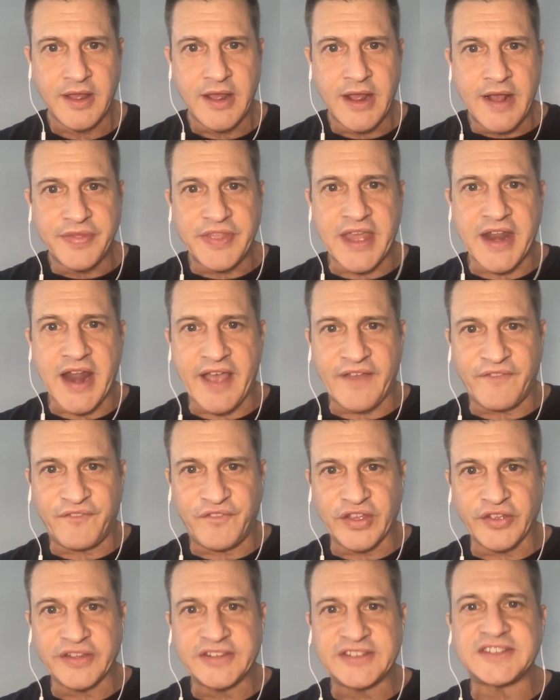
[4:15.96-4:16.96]
That I
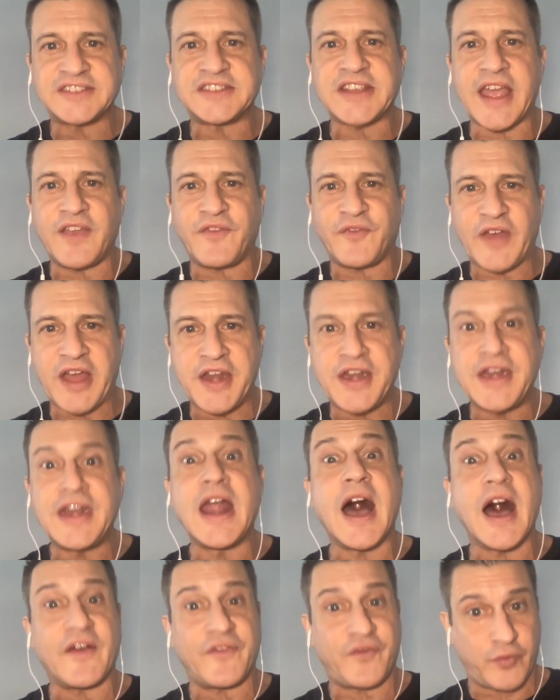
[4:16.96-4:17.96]
feel safe
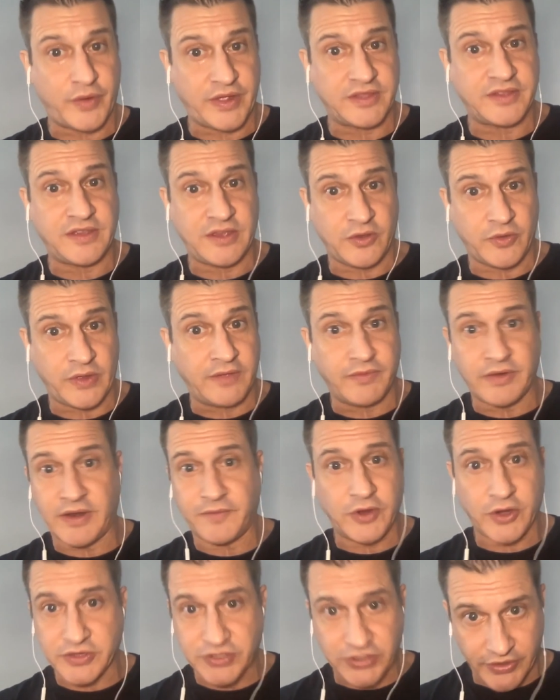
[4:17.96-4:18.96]
enough with you, even
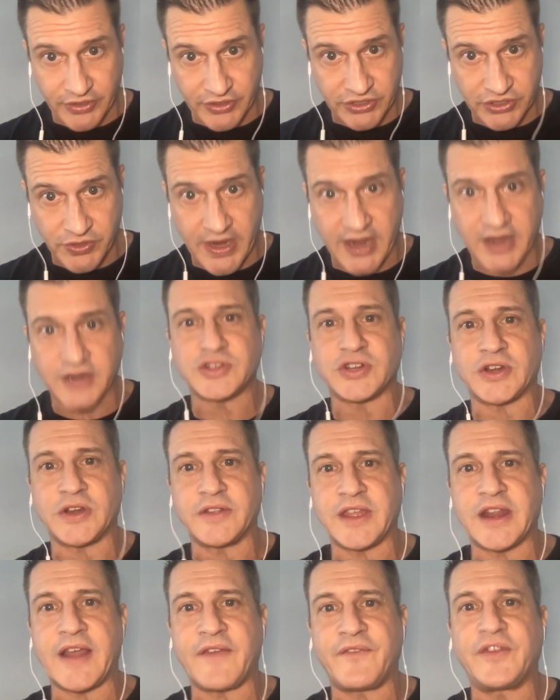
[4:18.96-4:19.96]
if you're a total stranger,
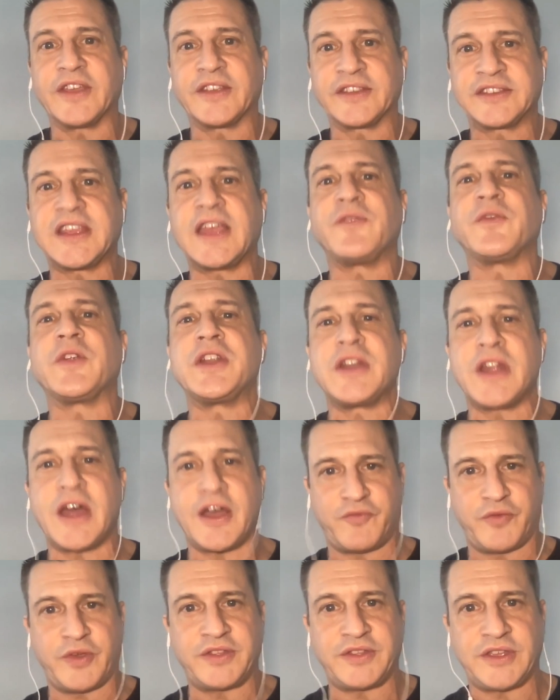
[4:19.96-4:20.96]
that I feel safe
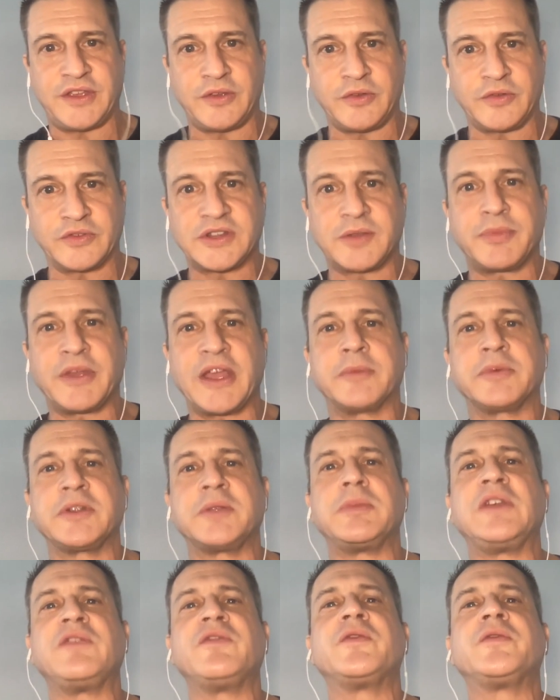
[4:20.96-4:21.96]
enough with you to be able to
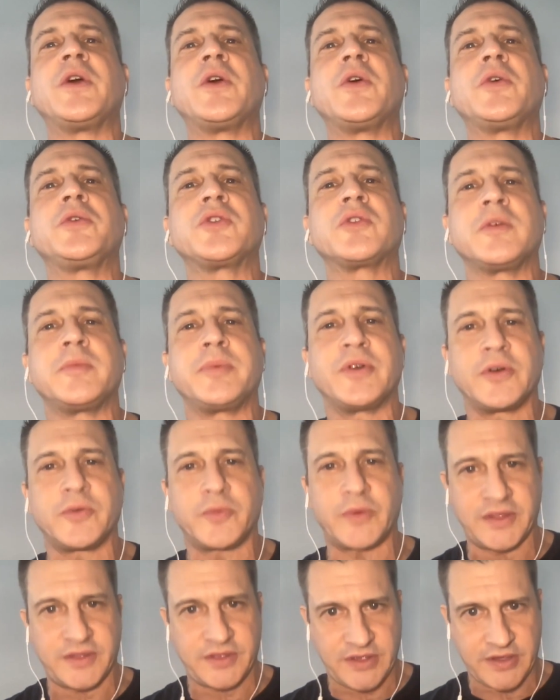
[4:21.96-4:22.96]
be vulnerable
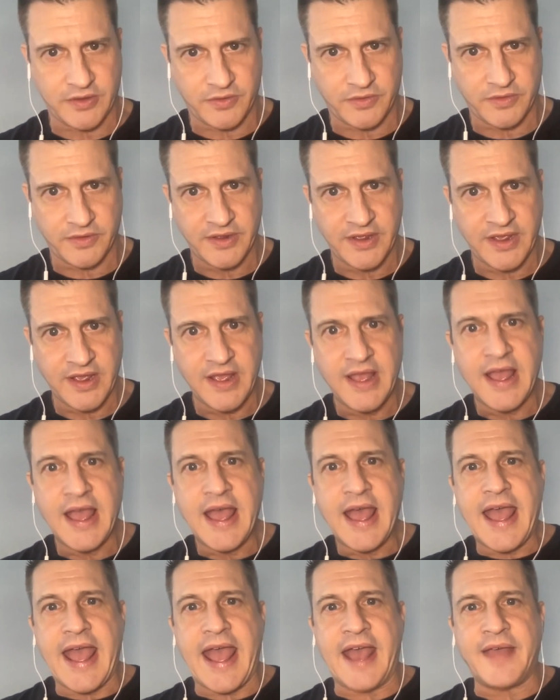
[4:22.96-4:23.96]
with you.
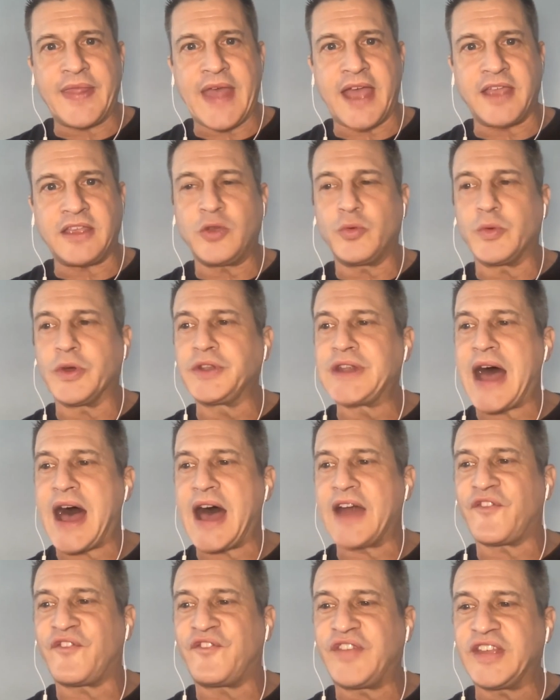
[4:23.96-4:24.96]
And that you will
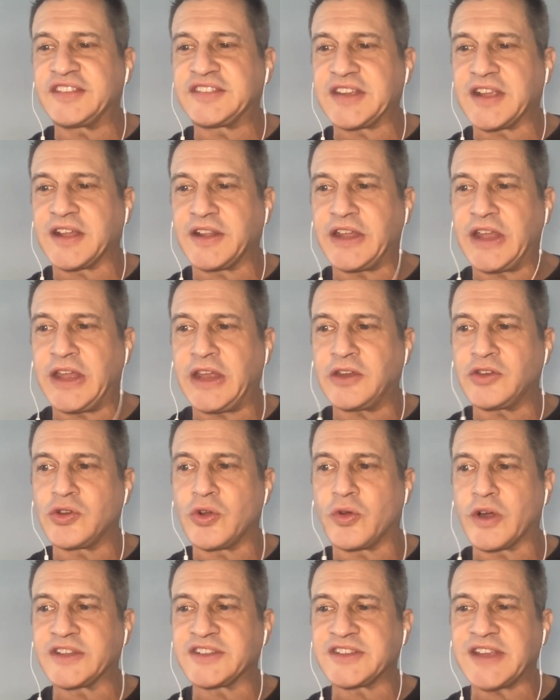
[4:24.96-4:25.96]
not physically
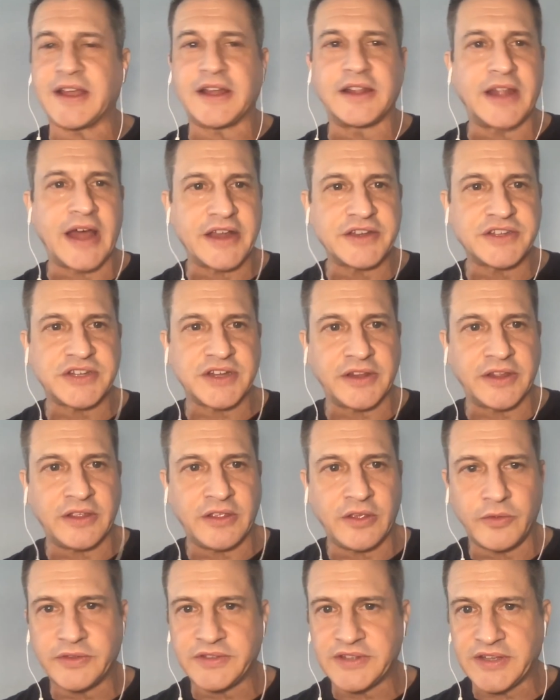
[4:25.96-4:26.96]
nor psychologically
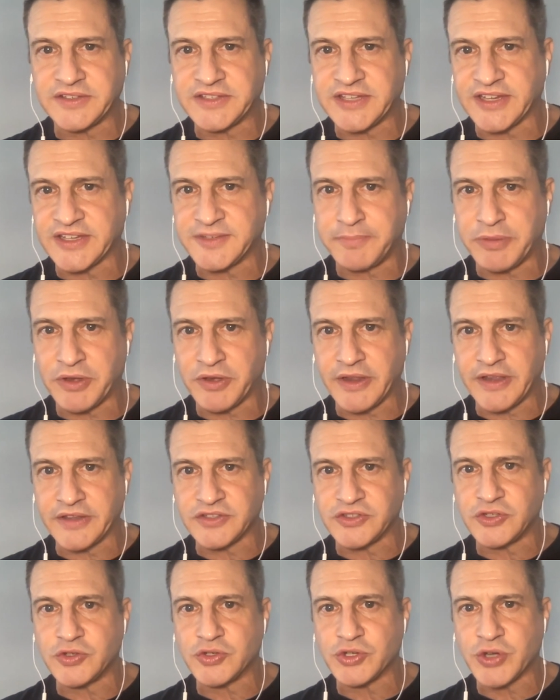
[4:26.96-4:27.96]
use this
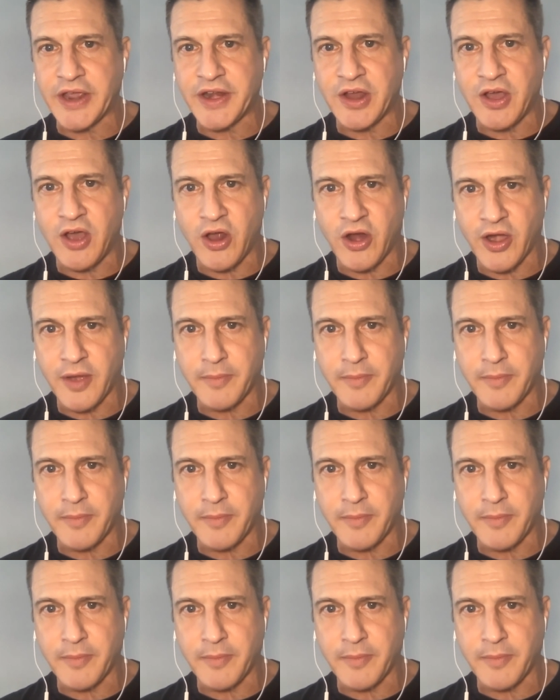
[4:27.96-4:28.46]
experience to try to harm